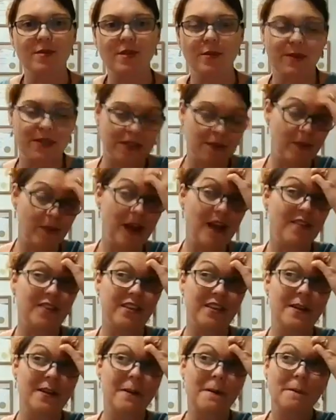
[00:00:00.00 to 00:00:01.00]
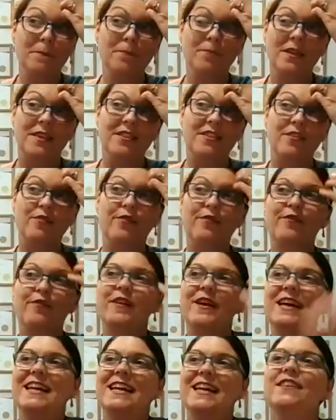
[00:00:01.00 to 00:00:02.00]
So it's about the
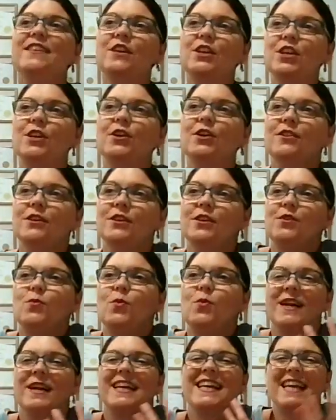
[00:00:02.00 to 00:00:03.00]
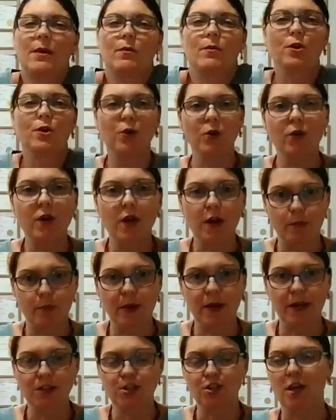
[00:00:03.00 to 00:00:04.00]
feeling that you want to get when you look at a
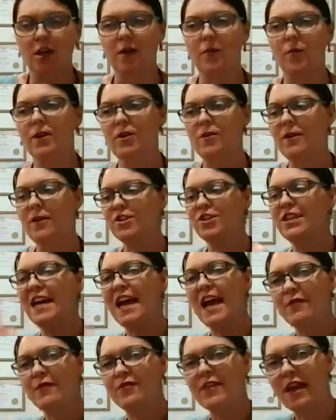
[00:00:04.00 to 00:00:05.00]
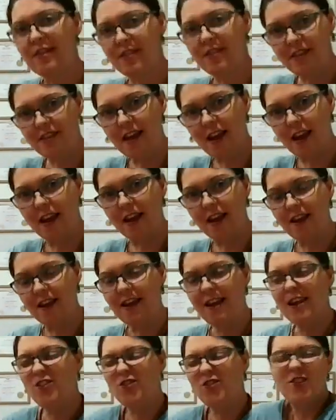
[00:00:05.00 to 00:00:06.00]
picture. When you actually have that
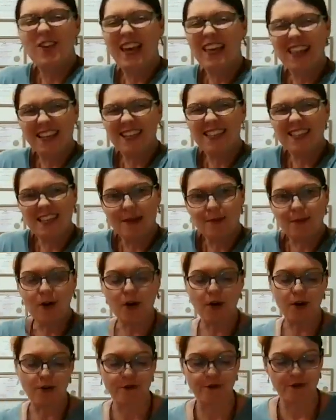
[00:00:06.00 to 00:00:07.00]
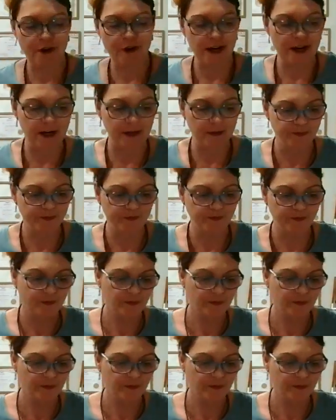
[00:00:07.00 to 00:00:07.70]
thing, you get that same kind of feeling.